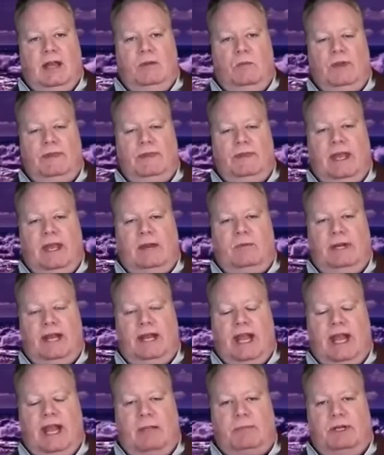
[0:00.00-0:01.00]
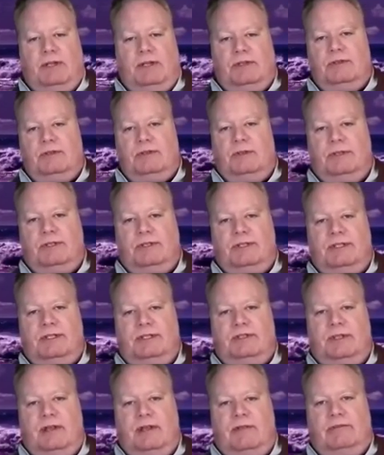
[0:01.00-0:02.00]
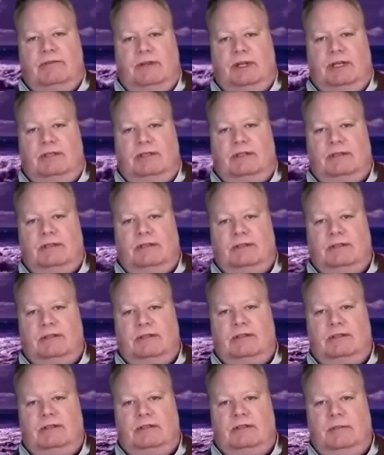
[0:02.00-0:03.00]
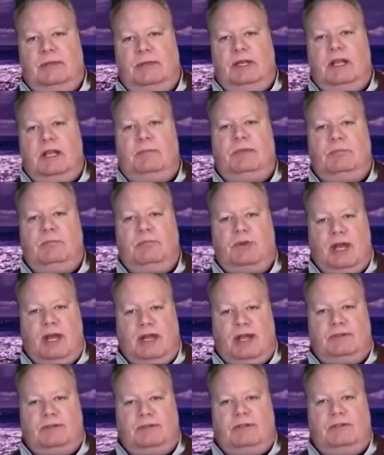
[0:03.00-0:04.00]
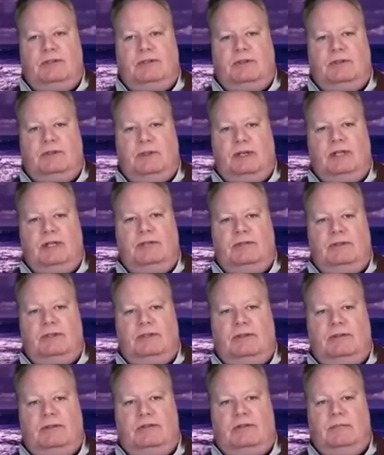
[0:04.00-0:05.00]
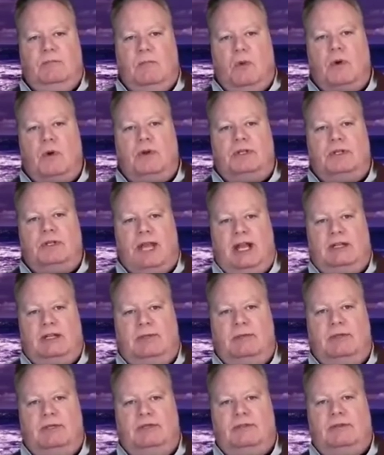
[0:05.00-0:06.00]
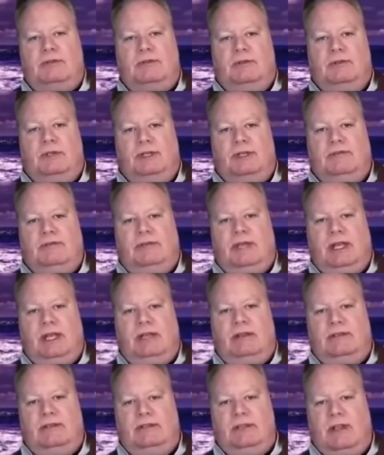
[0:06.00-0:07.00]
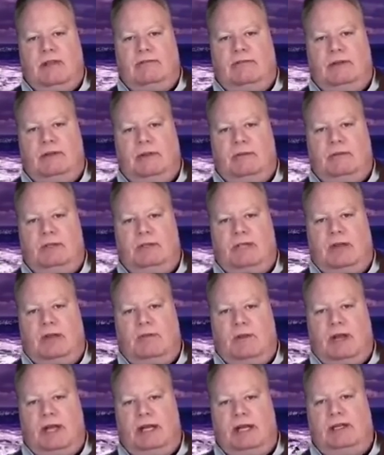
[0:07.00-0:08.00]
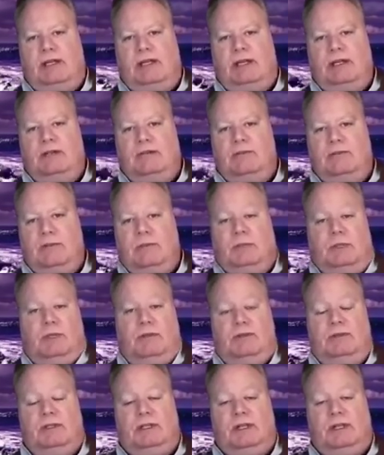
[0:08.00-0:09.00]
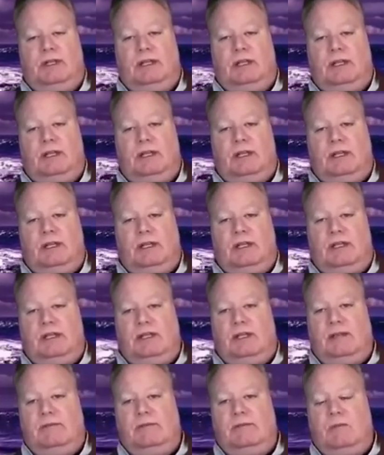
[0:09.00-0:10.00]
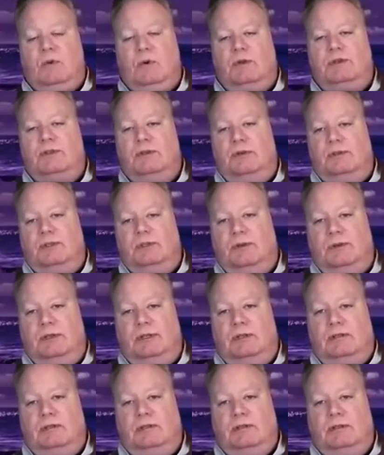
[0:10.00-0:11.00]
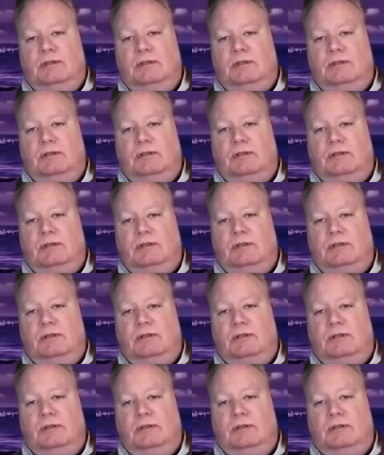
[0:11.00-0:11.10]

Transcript: And what then when happiness turns into suffering? You become depressed and turn even to more attachments to alleviate the suffering, which ironically contribute even more so to it.